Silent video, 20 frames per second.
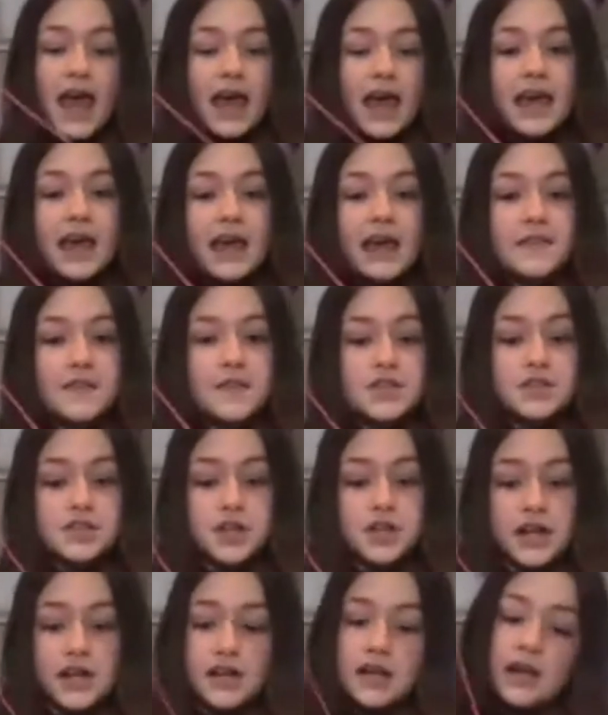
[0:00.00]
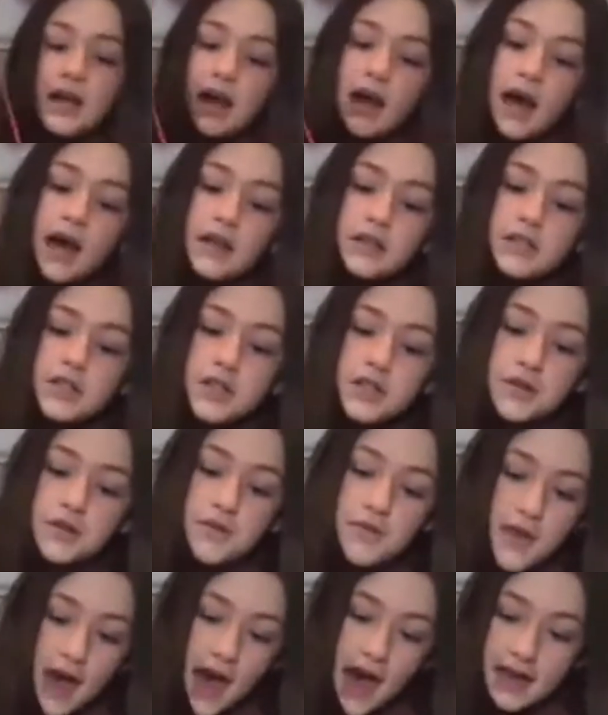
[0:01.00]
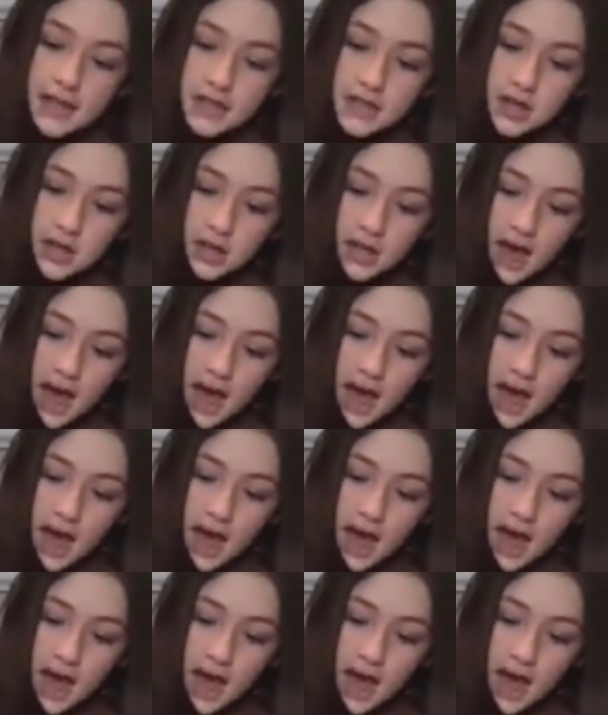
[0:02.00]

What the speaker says: and the string onto the S-hook